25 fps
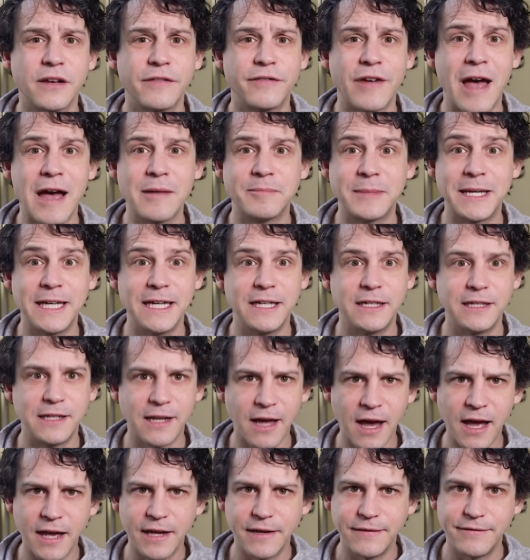of how many
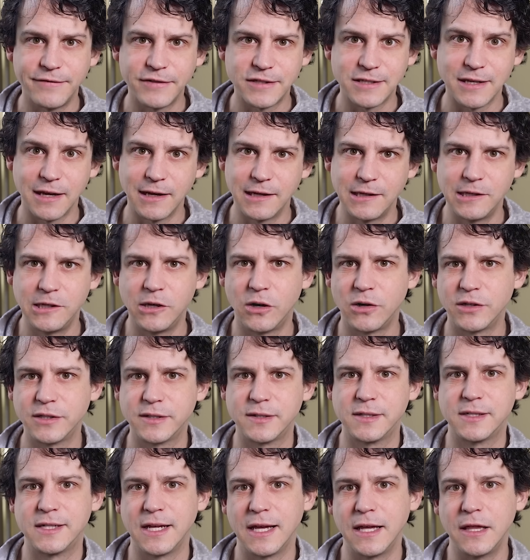lives are
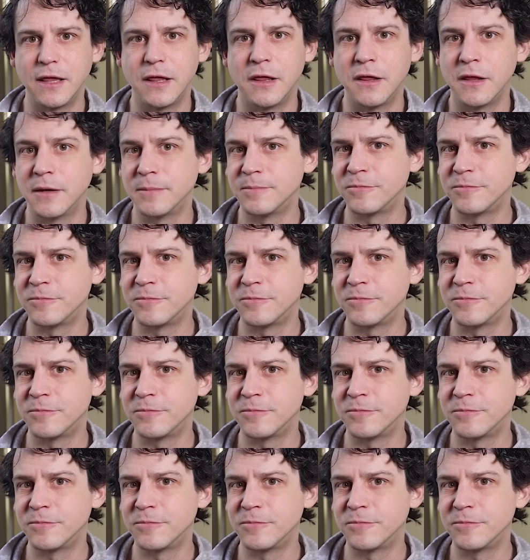lost in the